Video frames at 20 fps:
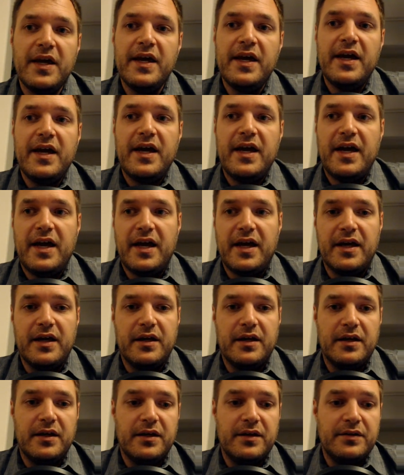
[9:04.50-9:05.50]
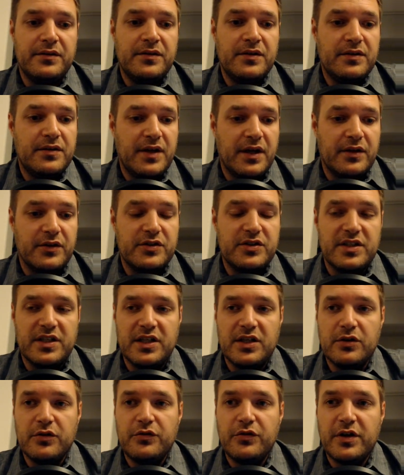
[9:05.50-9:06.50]
and I'll see
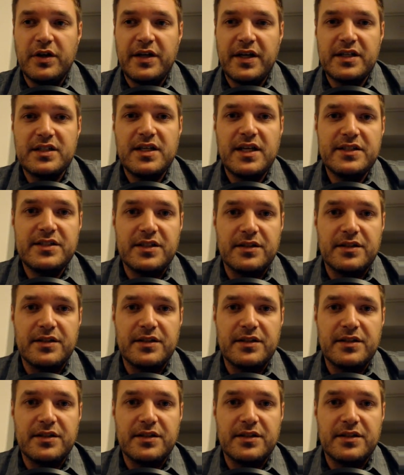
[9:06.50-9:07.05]
you for the next lesson.